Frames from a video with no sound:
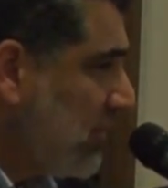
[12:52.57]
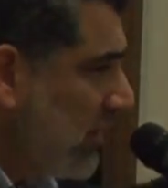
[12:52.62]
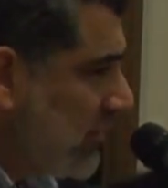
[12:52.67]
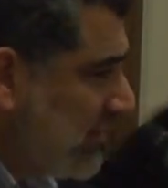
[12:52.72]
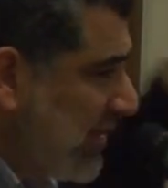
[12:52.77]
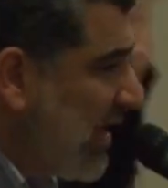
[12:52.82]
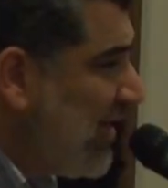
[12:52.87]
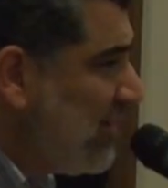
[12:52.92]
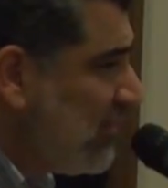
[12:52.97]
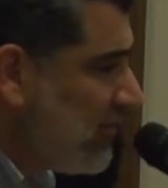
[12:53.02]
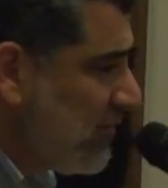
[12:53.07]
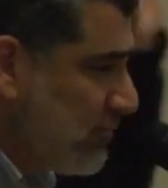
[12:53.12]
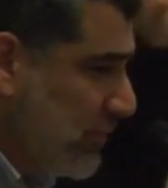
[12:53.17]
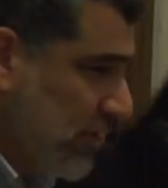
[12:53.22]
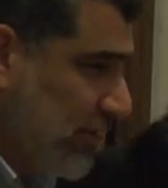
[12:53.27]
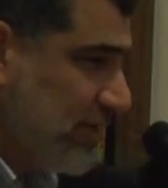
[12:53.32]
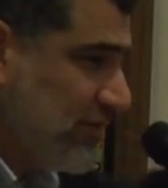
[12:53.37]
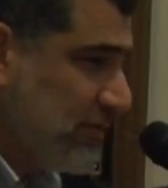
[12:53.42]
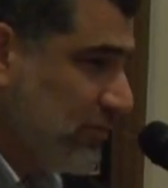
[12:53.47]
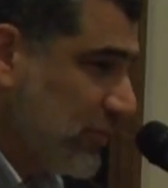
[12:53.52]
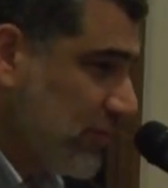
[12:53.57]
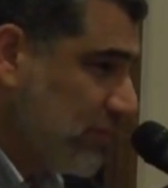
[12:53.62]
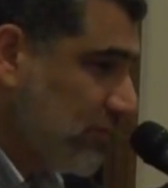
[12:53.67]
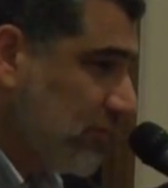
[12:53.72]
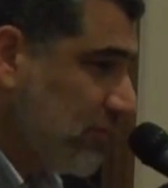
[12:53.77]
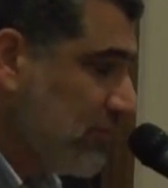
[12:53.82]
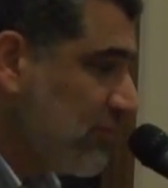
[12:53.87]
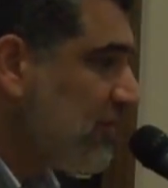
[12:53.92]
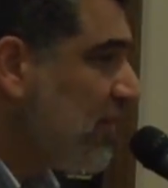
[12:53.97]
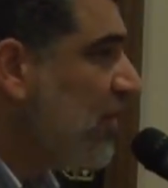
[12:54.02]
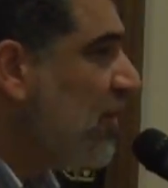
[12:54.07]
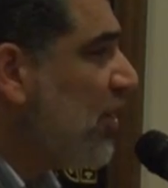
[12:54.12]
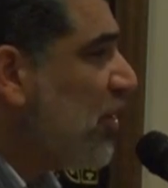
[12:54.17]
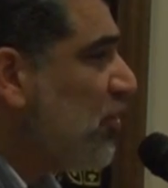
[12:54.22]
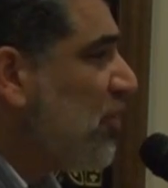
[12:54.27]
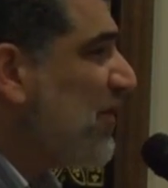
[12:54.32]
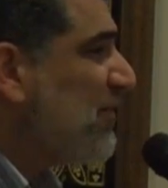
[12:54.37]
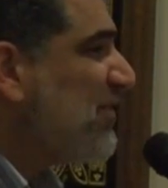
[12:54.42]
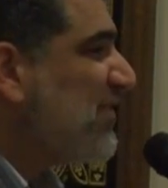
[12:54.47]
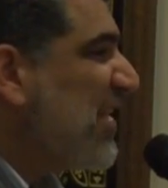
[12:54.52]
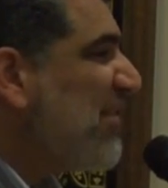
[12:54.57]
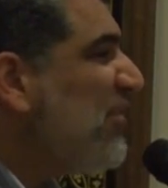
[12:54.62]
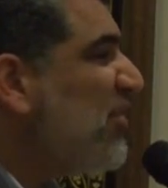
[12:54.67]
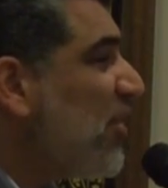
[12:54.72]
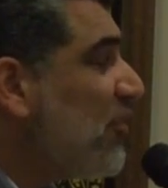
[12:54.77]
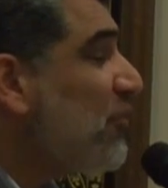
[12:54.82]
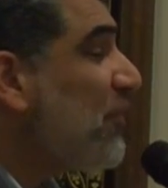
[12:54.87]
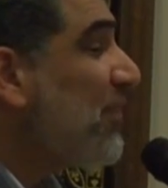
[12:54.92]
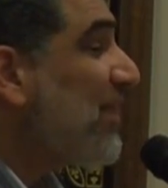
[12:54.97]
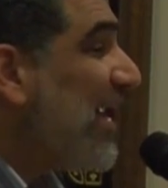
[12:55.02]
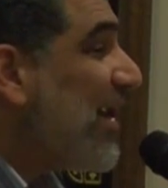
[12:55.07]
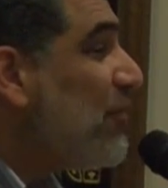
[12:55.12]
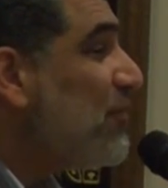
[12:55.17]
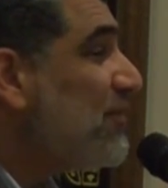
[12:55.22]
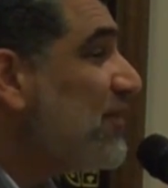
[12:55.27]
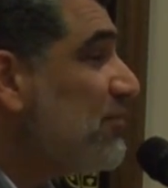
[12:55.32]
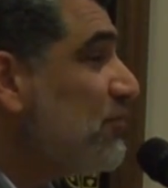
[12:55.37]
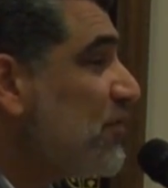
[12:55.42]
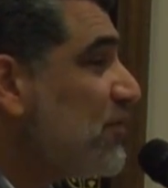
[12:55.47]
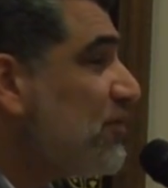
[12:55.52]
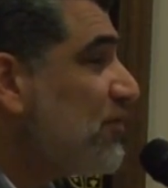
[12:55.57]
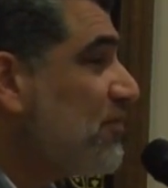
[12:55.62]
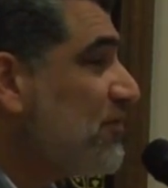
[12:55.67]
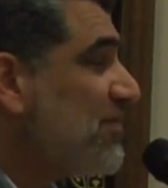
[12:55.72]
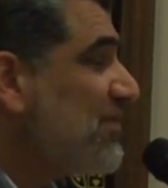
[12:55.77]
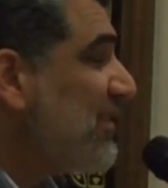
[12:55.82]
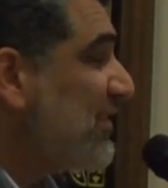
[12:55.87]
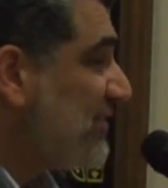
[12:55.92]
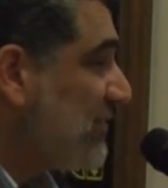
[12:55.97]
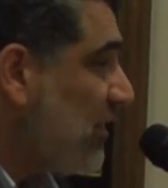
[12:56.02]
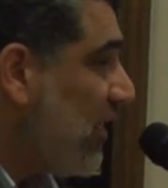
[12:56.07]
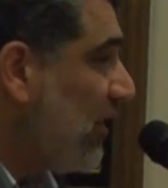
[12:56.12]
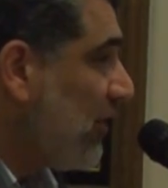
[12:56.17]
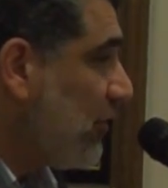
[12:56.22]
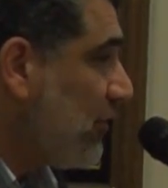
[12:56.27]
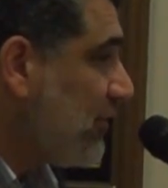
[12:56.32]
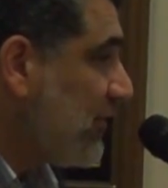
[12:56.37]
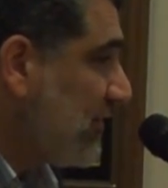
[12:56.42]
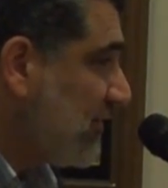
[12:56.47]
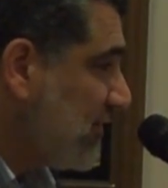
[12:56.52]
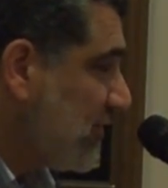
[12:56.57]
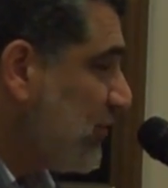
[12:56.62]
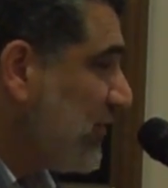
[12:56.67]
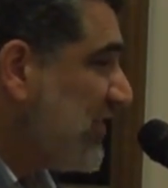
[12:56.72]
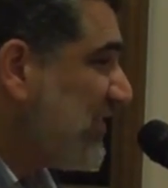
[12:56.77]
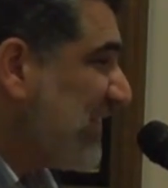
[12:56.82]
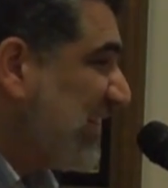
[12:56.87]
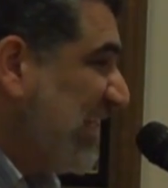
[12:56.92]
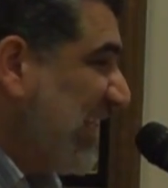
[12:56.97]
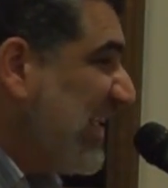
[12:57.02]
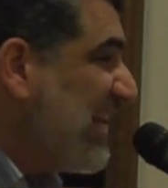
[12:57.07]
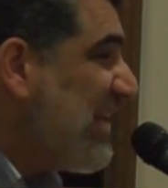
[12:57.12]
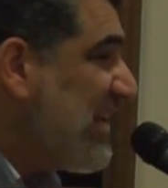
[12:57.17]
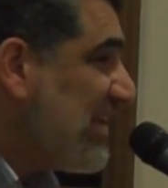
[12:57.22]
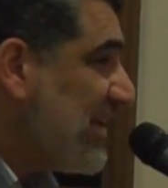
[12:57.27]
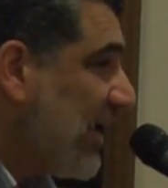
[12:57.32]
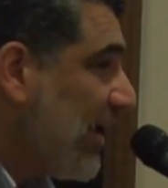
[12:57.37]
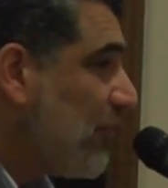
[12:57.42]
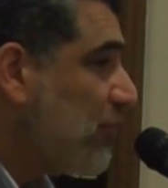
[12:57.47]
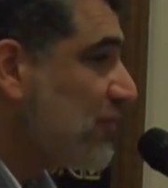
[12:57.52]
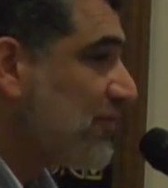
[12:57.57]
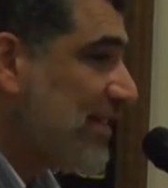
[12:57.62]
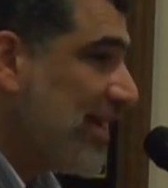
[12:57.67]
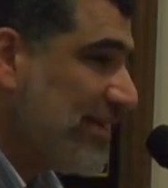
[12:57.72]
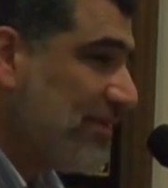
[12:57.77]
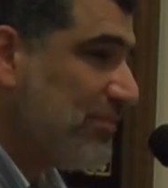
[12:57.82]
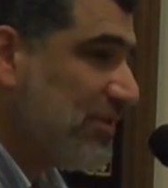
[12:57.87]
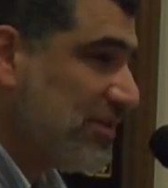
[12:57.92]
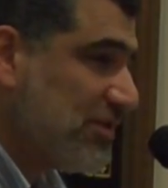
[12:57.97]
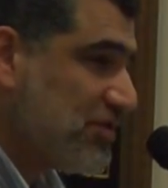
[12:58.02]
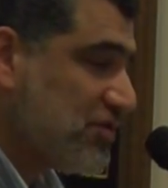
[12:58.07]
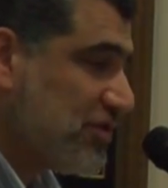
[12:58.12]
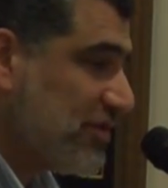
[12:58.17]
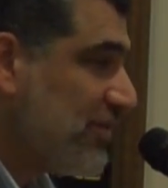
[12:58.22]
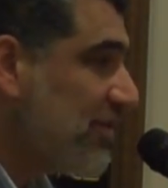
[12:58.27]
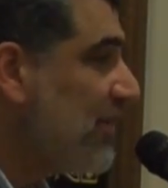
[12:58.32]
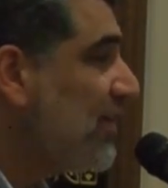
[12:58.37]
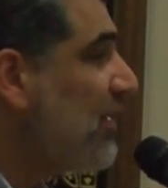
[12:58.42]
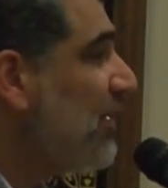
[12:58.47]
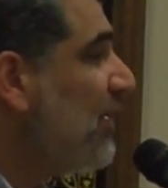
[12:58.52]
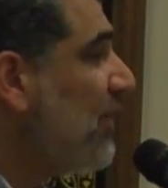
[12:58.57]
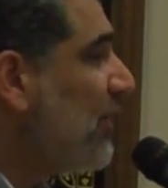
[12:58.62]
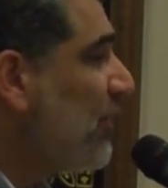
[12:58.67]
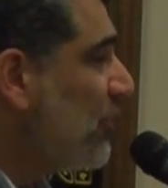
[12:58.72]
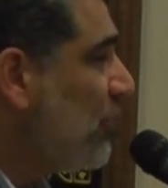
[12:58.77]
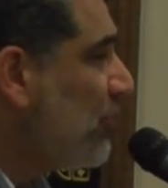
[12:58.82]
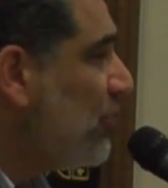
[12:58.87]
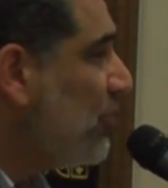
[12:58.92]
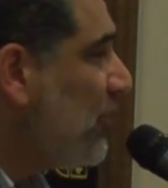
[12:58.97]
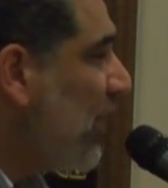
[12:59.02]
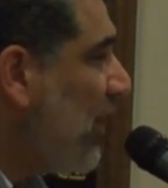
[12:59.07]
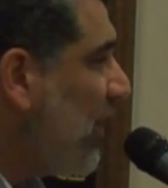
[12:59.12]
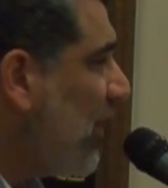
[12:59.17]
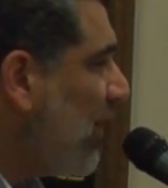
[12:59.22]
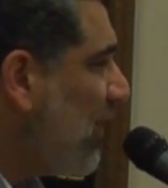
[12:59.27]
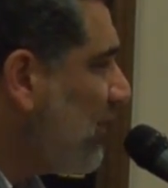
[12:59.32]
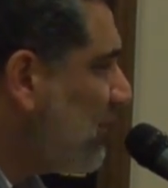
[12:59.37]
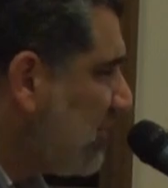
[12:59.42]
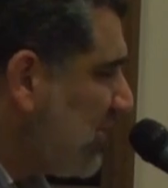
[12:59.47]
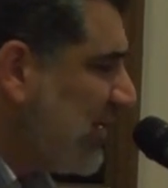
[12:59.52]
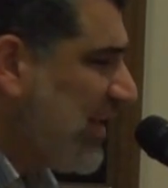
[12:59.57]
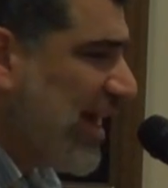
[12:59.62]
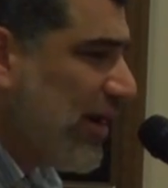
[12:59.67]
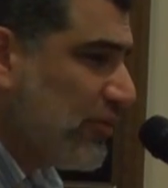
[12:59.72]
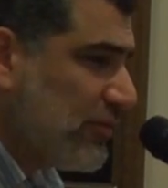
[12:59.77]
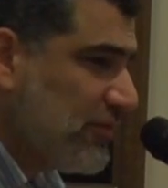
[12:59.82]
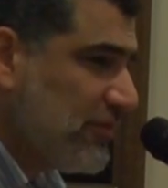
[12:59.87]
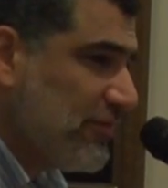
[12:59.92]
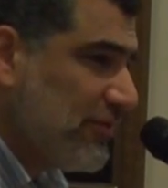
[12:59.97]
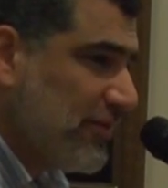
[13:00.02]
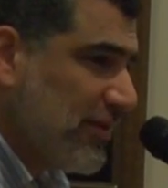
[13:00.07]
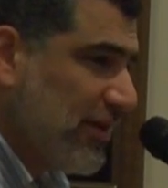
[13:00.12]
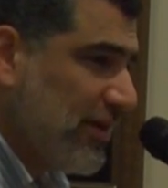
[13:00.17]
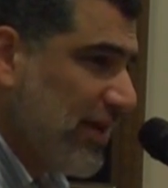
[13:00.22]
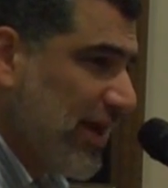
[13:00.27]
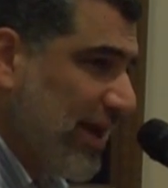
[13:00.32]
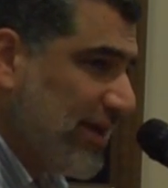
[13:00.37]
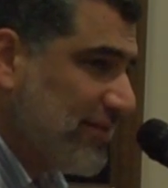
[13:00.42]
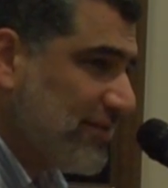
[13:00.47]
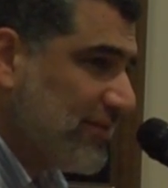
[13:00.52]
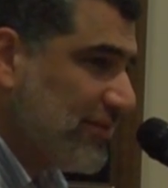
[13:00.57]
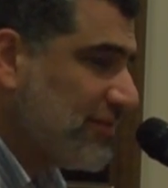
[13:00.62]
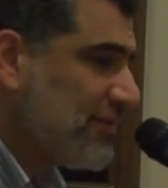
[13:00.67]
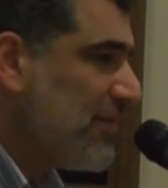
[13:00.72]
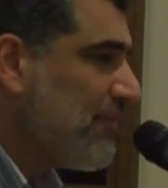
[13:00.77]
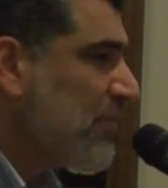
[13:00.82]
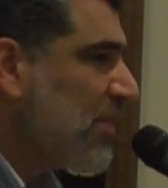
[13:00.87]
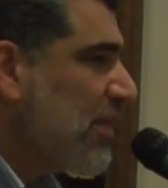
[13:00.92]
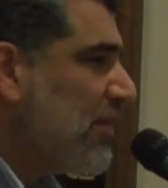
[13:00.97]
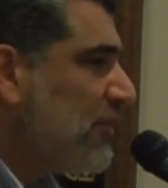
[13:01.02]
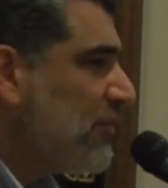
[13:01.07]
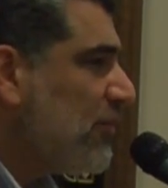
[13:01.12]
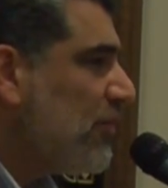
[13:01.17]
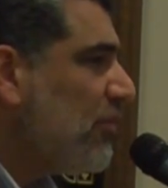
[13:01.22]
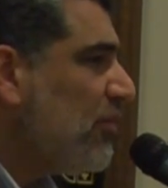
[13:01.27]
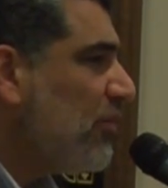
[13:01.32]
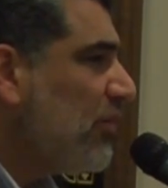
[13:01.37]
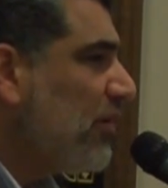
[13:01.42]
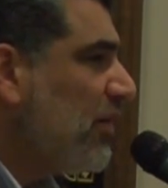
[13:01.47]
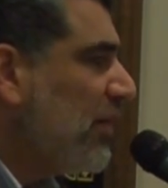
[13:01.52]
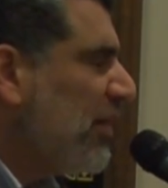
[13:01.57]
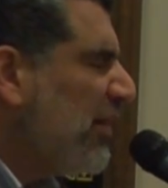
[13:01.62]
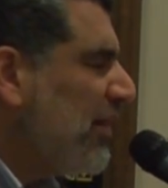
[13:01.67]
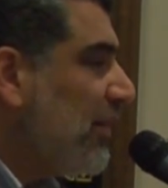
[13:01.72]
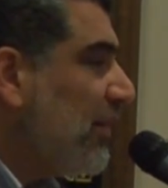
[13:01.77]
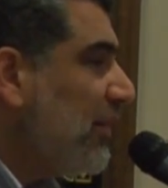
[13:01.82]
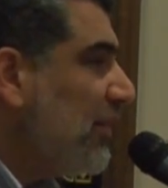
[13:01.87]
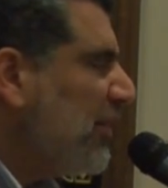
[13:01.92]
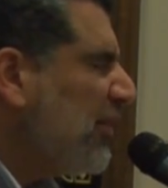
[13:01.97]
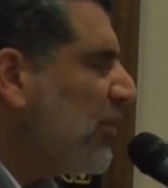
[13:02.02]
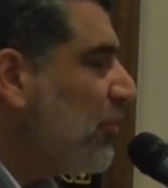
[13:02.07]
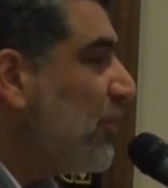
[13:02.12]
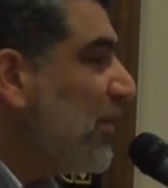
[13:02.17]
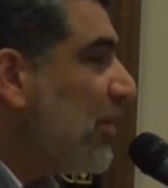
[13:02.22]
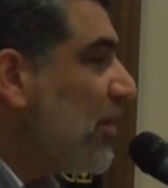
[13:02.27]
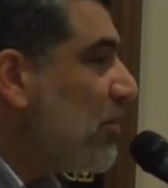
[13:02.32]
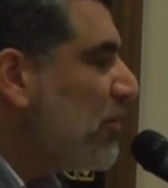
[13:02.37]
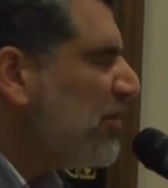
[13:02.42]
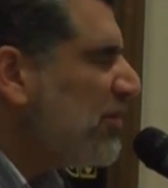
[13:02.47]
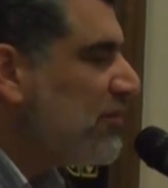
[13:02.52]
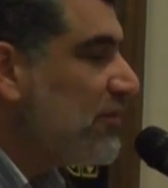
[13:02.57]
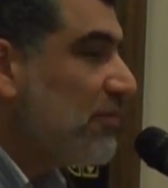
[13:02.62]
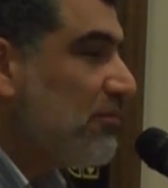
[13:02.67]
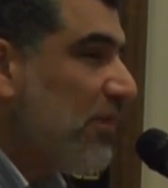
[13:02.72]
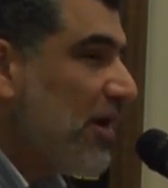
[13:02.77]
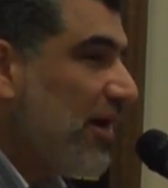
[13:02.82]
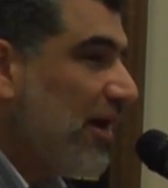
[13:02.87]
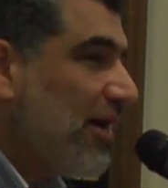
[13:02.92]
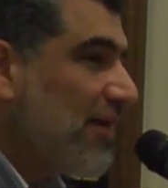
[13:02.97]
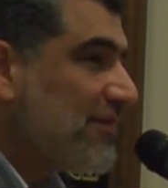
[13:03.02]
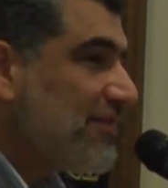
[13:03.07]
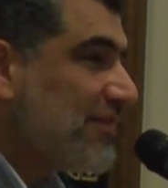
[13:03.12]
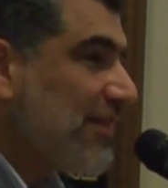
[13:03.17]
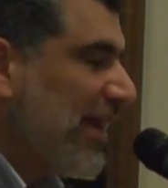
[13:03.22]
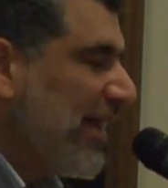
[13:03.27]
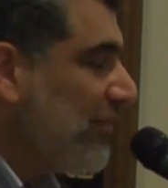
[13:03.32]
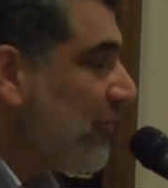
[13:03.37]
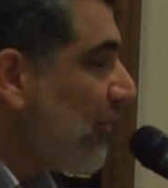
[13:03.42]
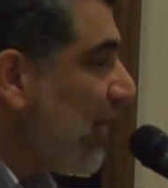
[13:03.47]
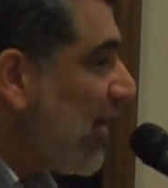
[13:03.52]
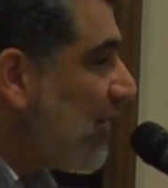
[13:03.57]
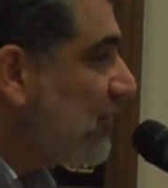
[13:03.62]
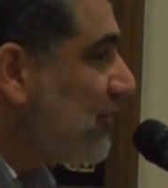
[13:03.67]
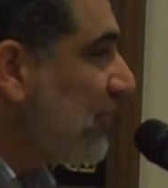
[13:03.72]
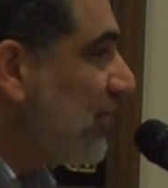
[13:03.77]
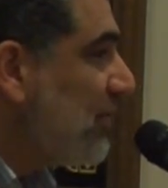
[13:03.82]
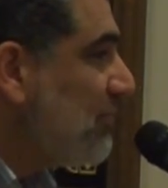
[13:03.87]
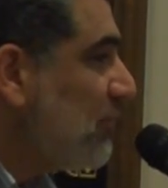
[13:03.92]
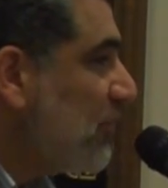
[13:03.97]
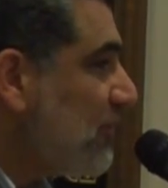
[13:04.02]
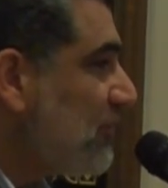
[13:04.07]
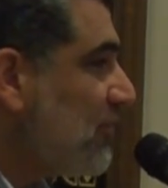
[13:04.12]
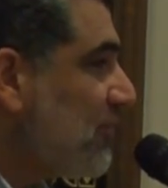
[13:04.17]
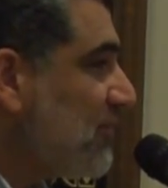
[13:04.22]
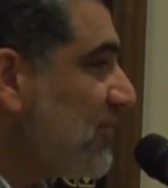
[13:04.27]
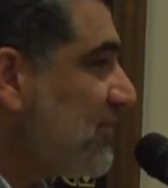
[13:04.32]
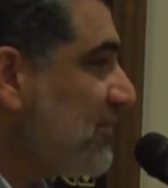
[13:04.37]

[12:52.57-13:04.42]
tens of millions of Muslims. You have 700,000 Muslim scholars and students in India who signed a petition who denounced ISIS. So, we go into the mosque and they're actually Muslims